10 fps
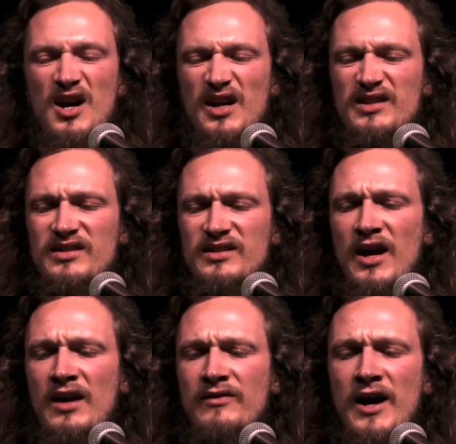I
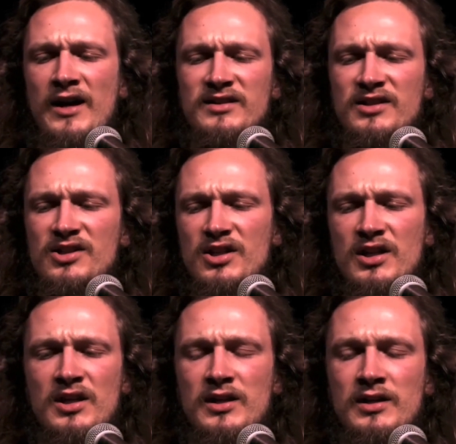stare at a
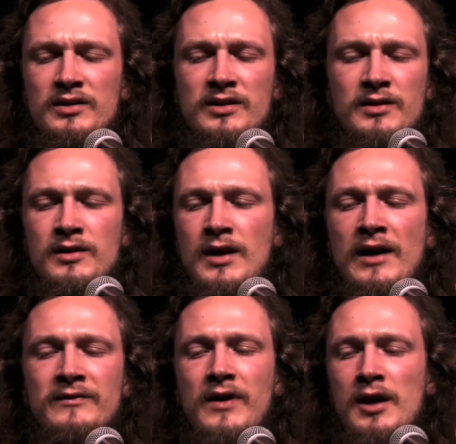sheet and
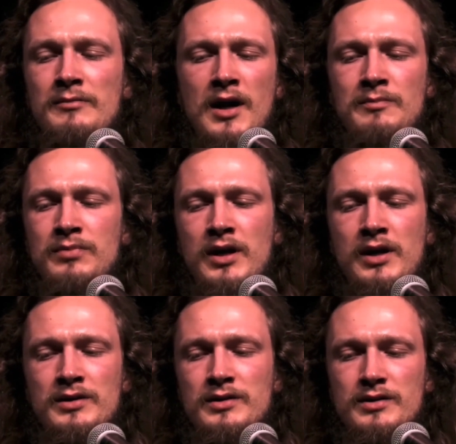cannot find my
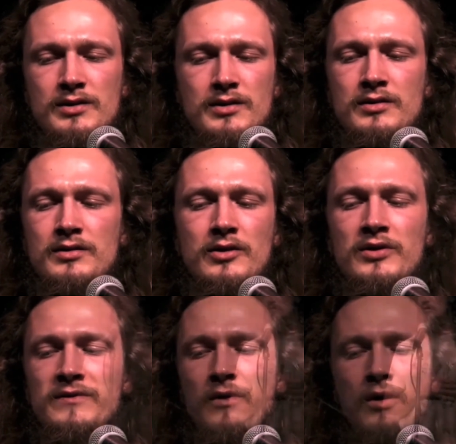place, and
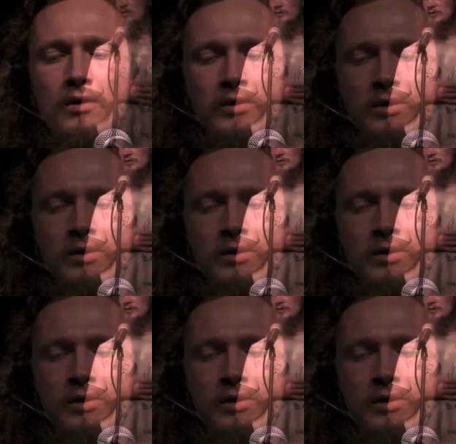search for a